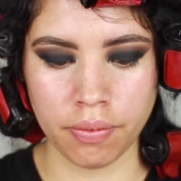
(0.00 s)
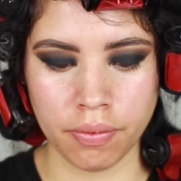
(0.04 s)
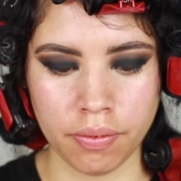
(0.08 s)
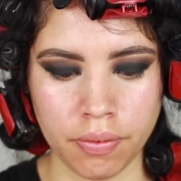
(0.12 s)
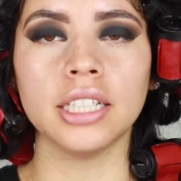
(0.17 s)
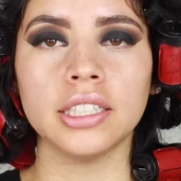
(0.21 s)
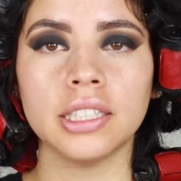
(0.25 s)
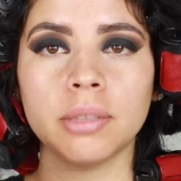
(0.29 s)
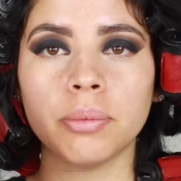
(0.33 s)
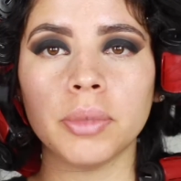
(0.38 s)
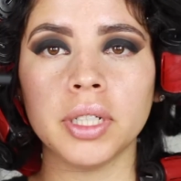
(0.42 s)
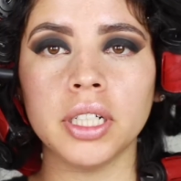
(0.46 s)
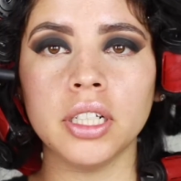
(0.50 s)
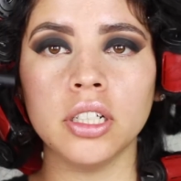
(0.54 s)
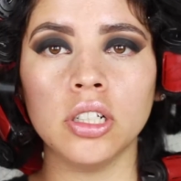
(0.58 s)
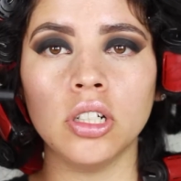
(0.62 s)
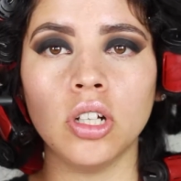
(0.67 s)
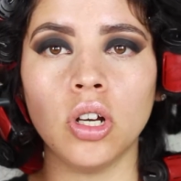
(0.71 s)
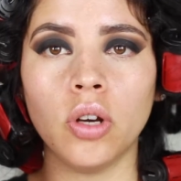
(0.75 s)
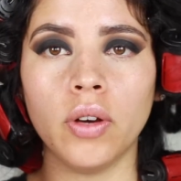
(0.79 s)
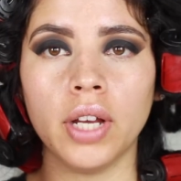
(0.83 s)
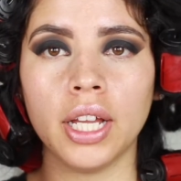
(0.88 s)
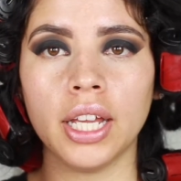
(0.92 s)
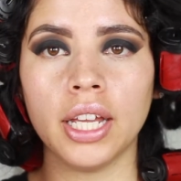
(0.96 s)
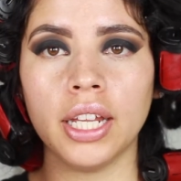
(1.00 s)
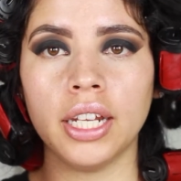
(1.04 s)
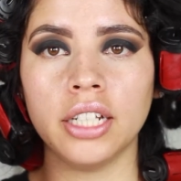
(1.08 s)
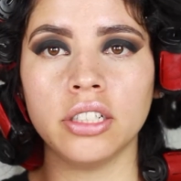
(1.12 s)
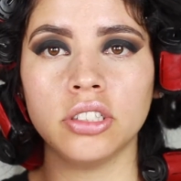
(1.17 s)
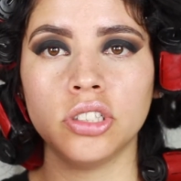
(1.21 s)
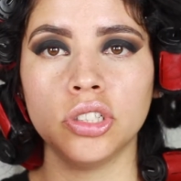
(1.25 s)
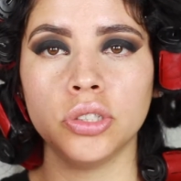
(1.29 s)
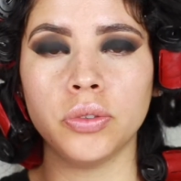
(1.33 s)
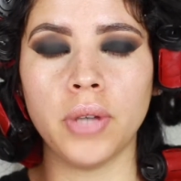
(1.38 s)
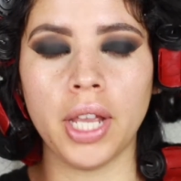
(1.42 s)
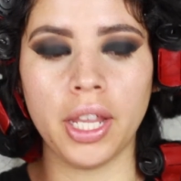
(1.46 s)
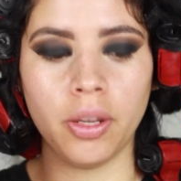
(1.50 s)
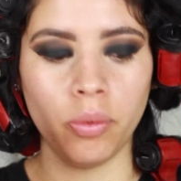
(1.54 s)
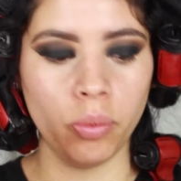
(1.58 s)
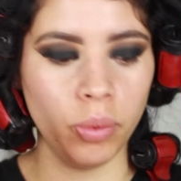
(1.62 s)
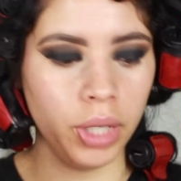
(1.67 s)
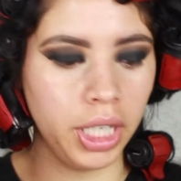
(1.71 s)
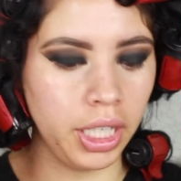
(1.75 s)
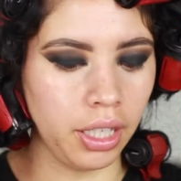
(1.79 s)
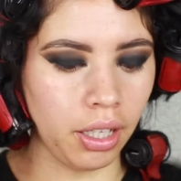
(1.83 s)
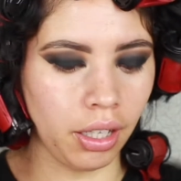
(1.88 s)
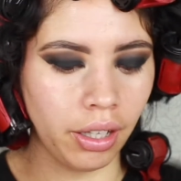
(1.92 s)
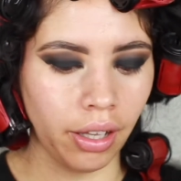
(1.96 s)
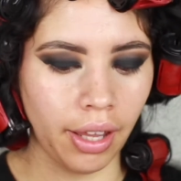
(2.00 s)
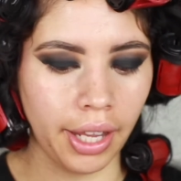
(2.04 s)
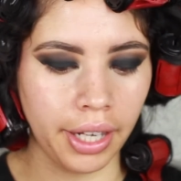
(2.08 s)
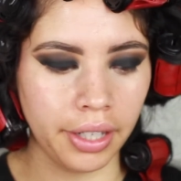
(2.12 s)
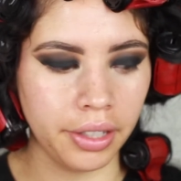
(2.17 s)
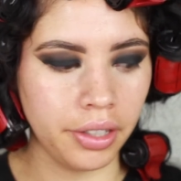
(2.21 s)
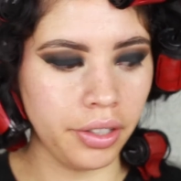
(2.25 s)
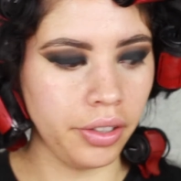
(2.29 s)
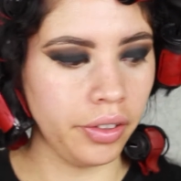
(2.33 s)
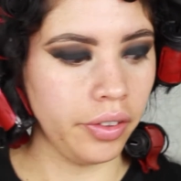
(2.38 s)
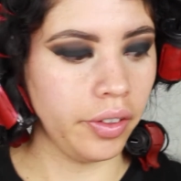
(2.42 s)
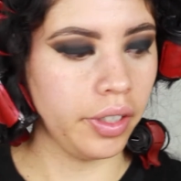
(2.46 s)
Next, I'm going to go ahead and do a wing liner,